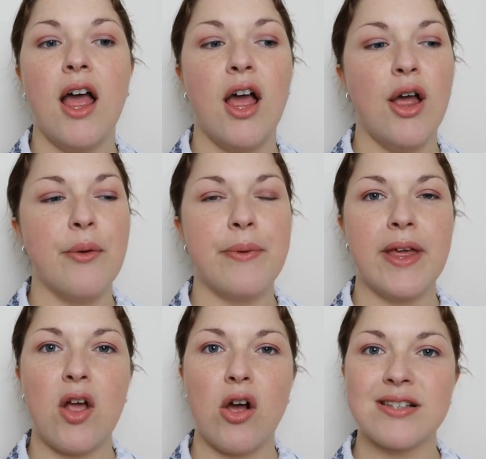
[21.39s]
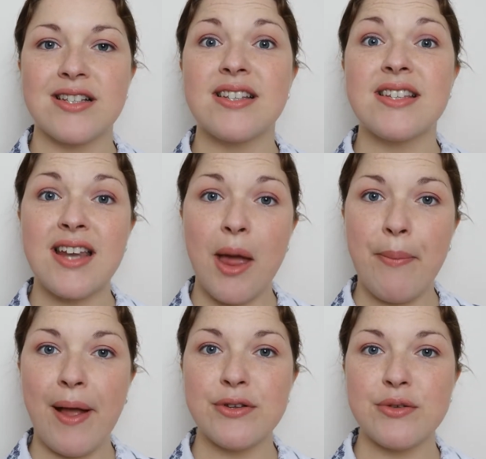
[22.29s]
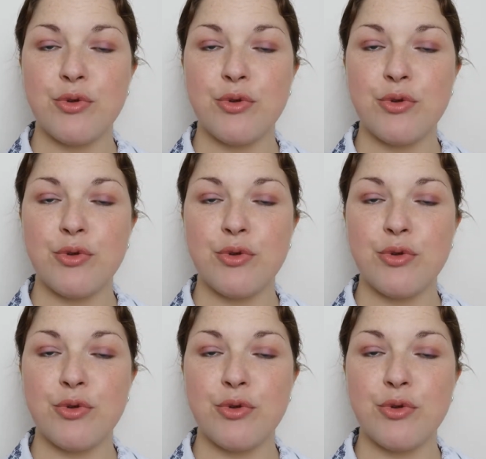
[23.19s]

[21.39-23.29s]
It costs £10 a